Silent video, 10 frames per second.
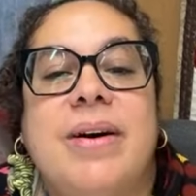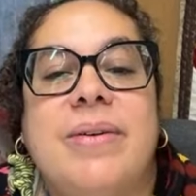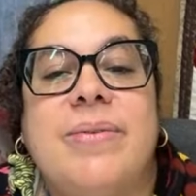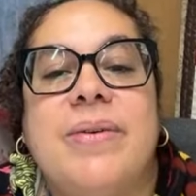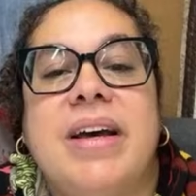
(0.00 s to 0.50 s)

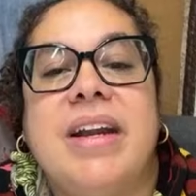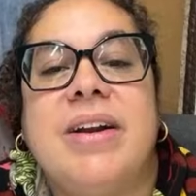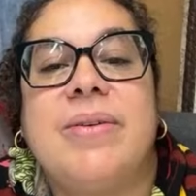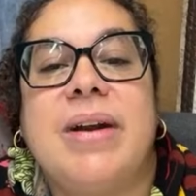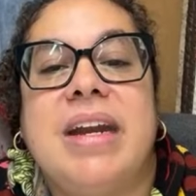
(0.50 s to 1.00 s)
What a
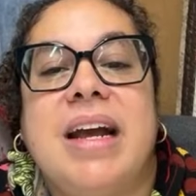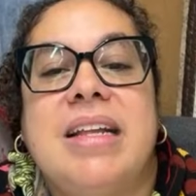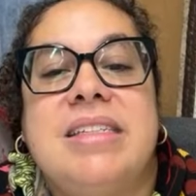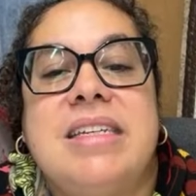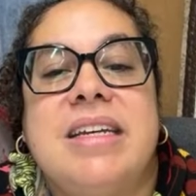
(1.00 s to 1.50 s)
great
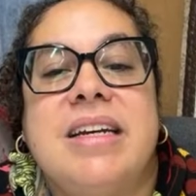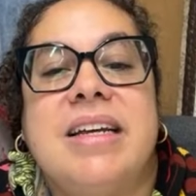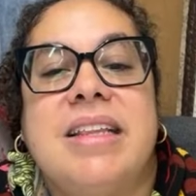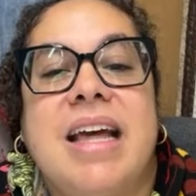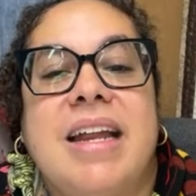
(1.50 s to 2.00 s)

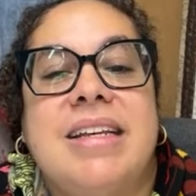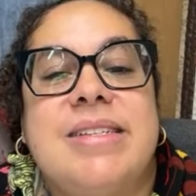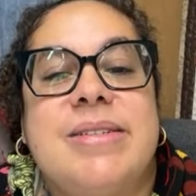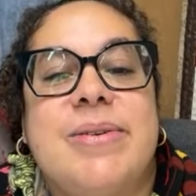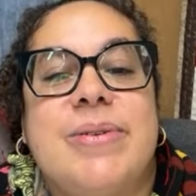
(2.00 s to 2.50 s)
idea. That
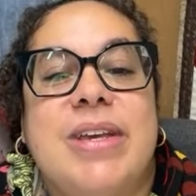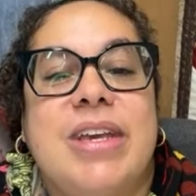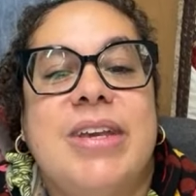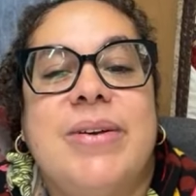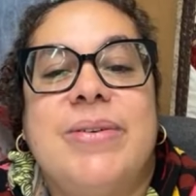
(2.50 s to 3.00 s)
is so
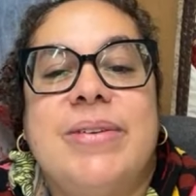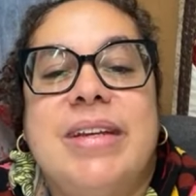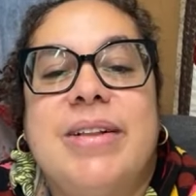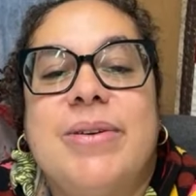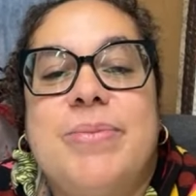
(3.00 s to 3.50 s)
cute.
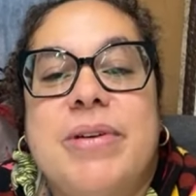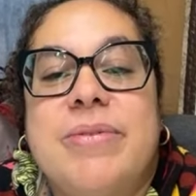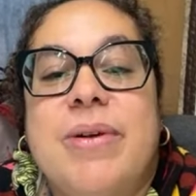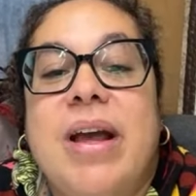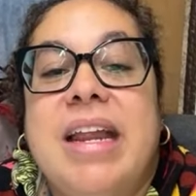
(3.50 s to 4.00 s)
Yellow brick
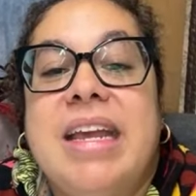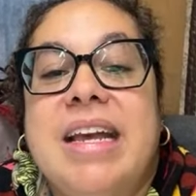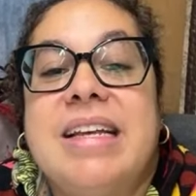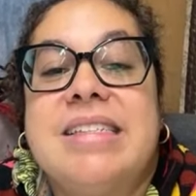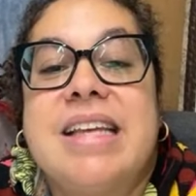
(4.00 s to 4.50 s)
road. It is.